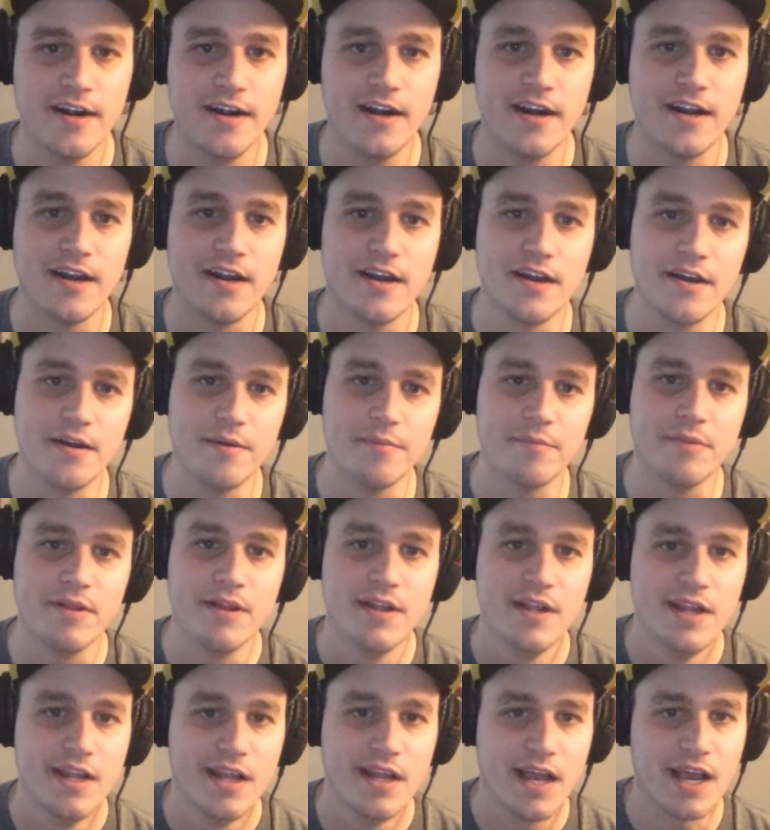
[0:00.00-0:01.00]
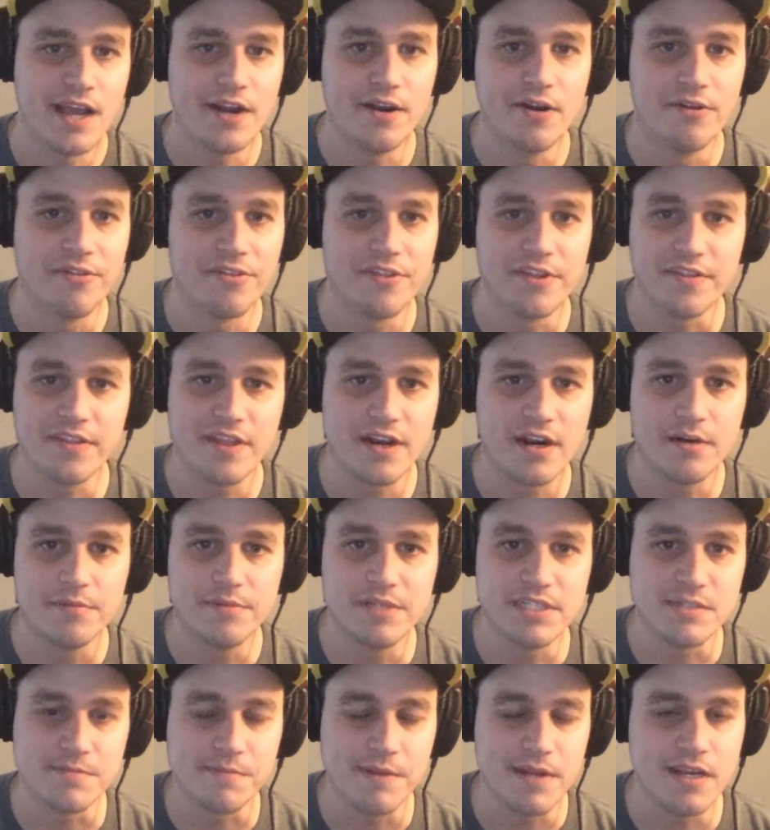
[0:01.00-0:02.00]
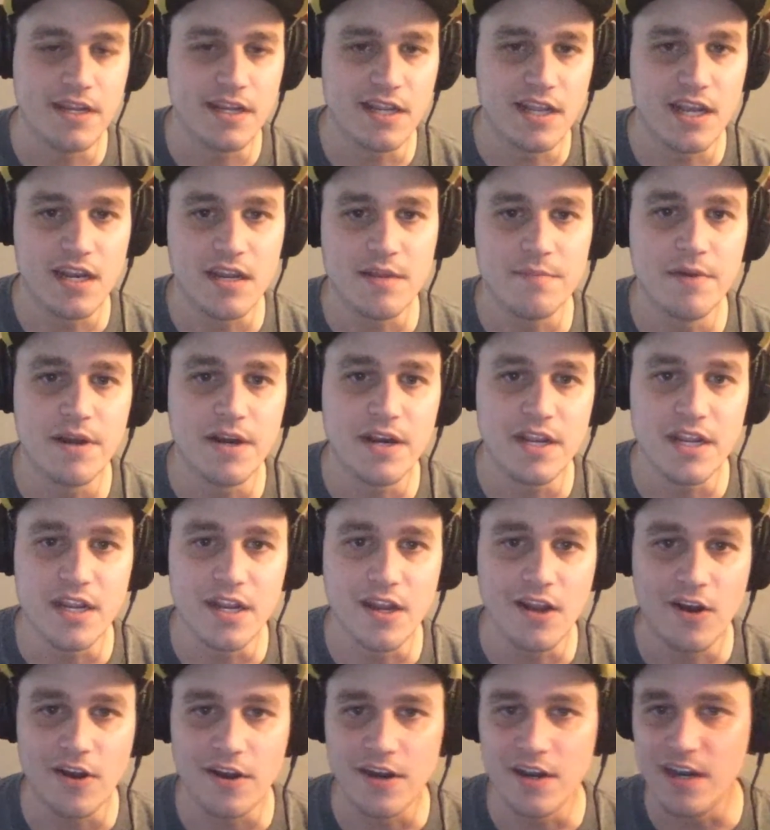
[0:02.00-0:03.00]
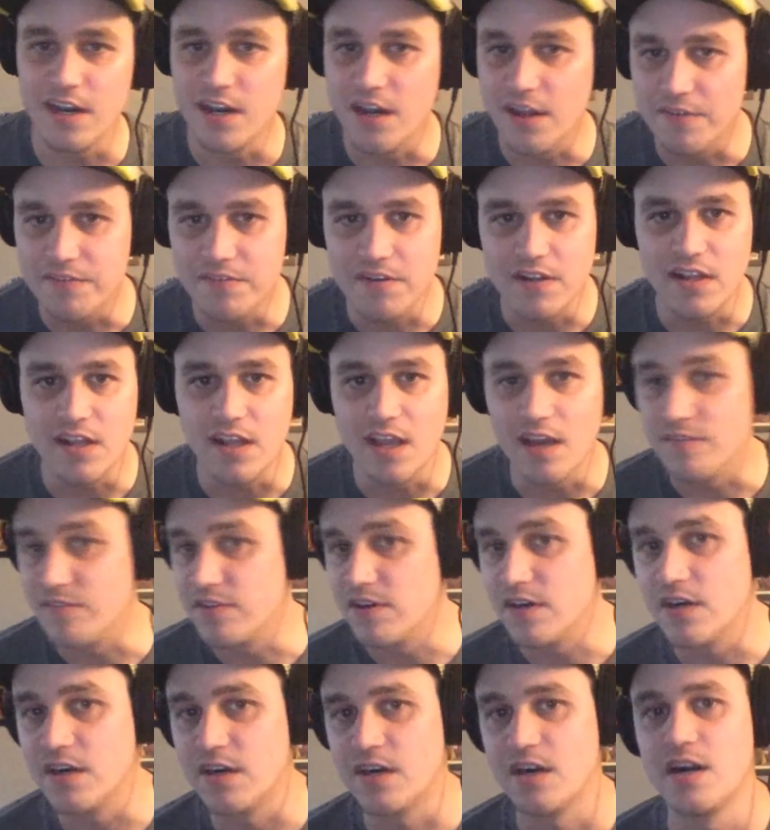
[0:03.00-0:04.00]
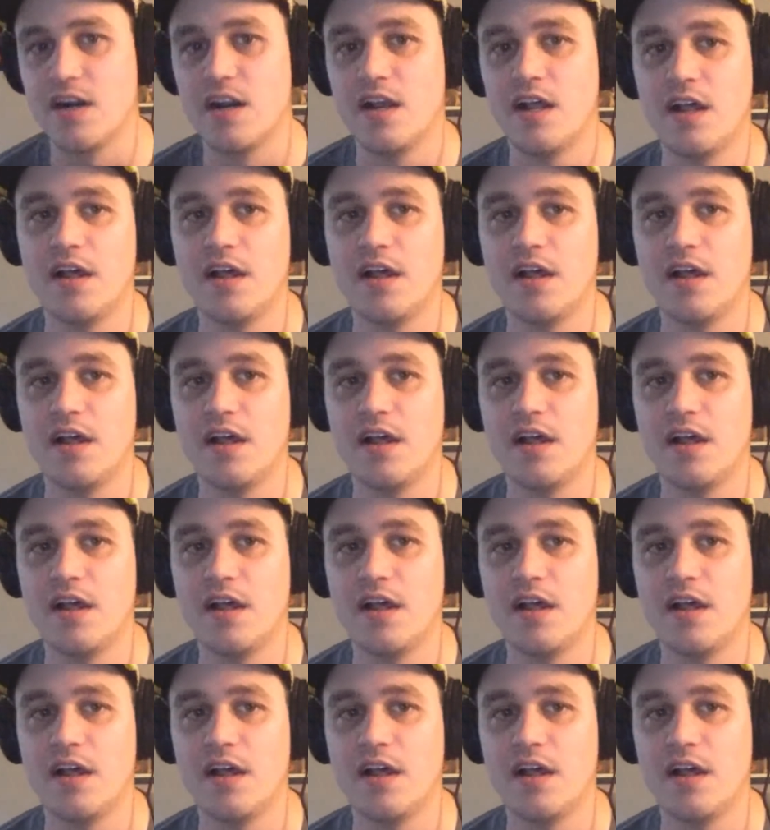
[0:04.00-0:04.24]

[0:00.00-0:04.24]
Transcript: I don't think that I'll be spending any money on an NFT ever.